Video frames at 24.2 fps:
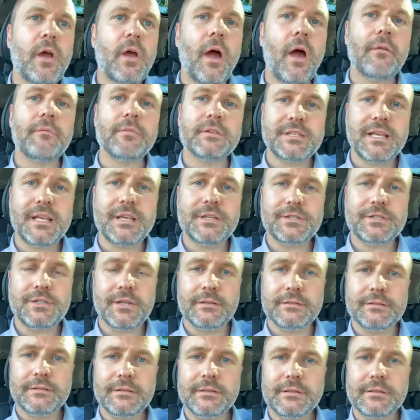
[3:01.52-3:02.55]

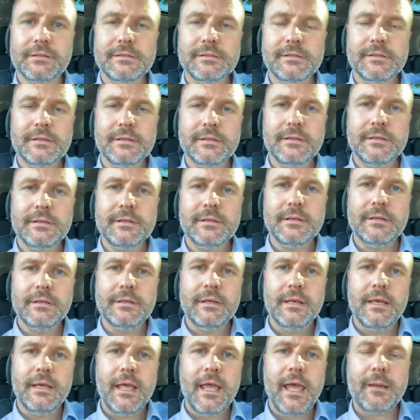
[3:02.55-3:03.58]
conversation
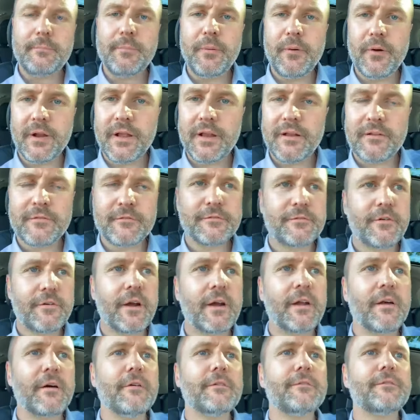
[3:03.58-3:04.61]
and put it in
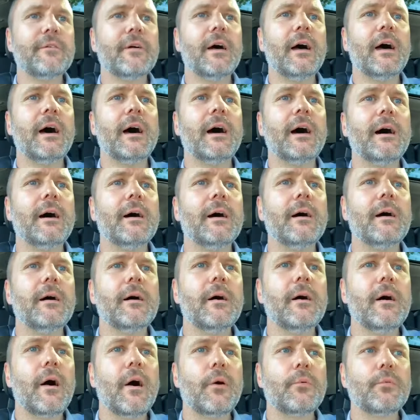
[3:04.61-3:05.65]
front of uh,
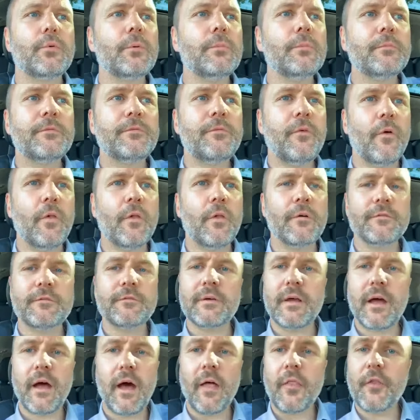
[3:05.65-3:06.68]
a room full of
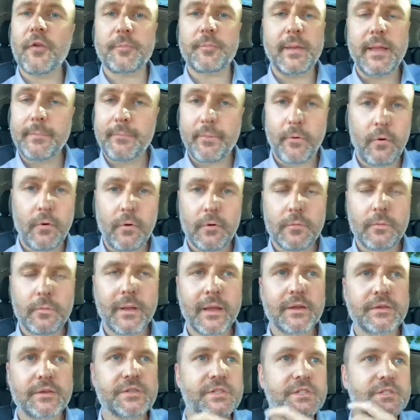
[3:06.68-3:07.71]
other people we
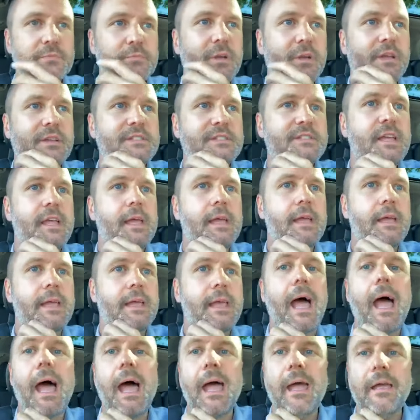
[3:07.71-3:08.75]
could just we could say
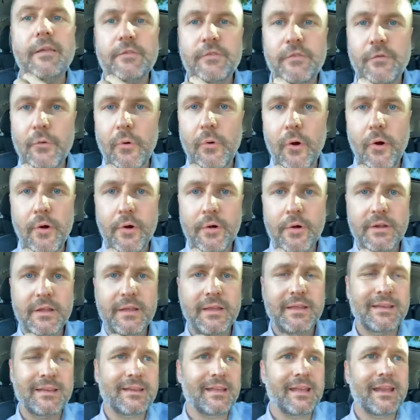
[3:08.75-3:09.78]
guys who aren't
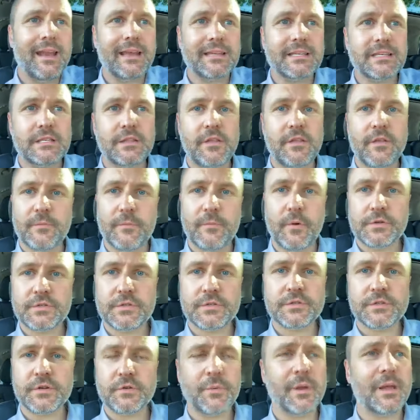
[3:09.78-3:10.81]
in, connected to their
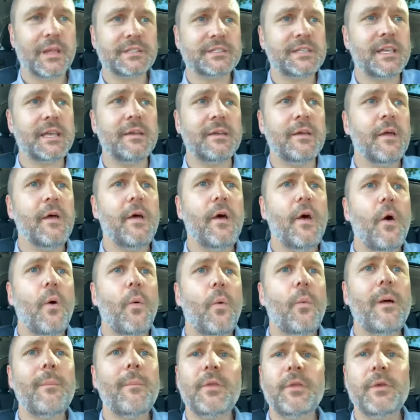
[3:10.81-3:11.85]
emotions or we could say
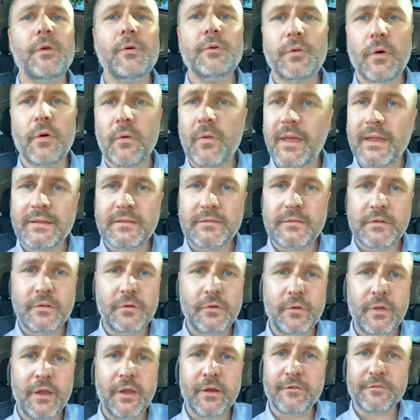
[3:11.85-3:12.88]
women who don't like
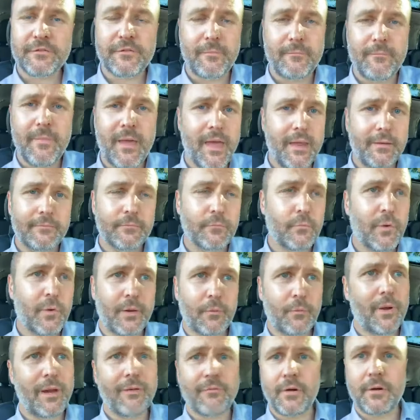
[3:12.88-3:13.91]
to hear from men
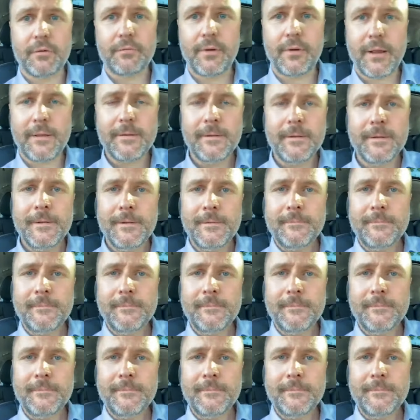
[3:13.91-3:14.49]
whatever right